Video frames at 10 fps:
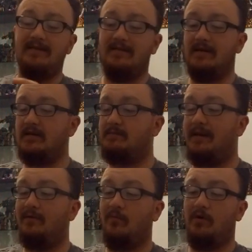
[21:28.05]
He's got nice
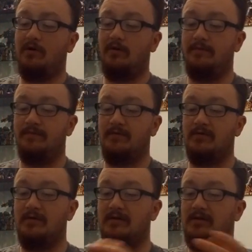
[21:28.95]
paintwork,
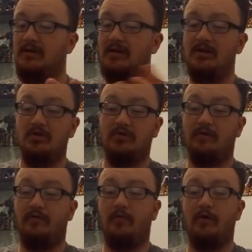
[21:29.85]
so it is.
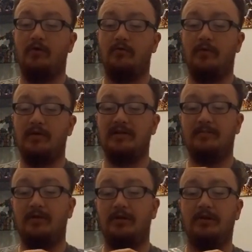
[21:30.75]
Straightforward Autobot
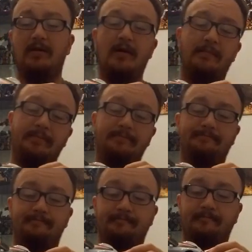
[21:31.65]
symbol on the top,
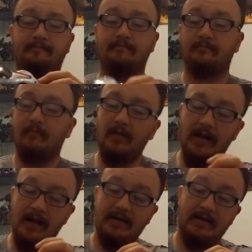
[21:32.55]

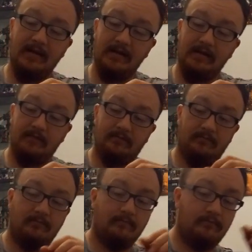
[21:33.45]
and he
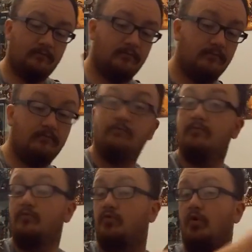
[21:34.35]

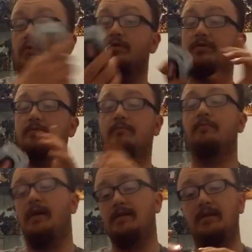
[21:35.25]
rolls
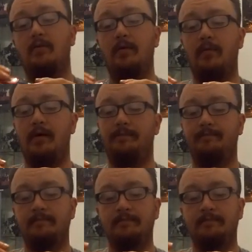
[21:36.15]
actually quite well.